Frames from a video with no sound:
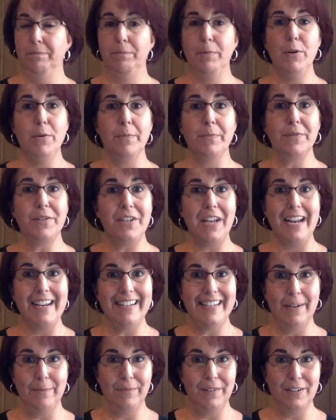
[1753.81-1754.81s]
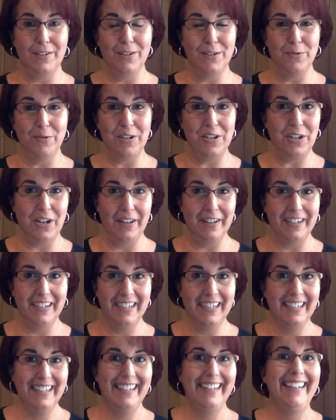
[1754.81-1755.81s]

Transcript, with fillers: boom, say something to each other.